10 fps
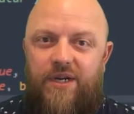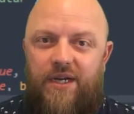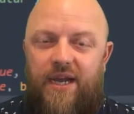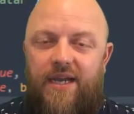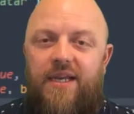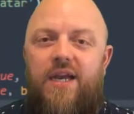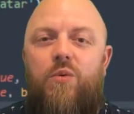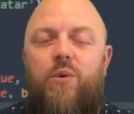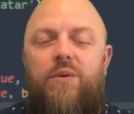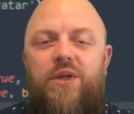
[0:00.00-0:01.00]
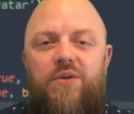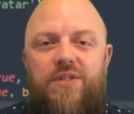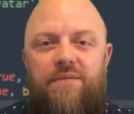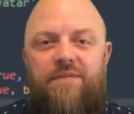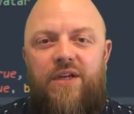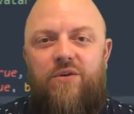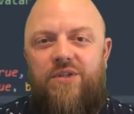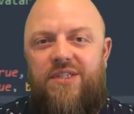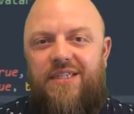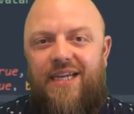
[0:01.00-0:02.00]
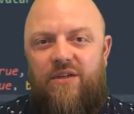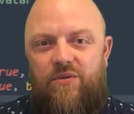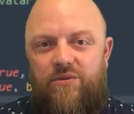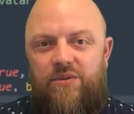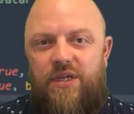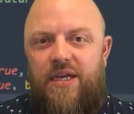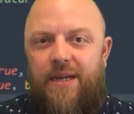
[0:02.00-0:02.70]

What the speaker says: Okay, we will use something called signals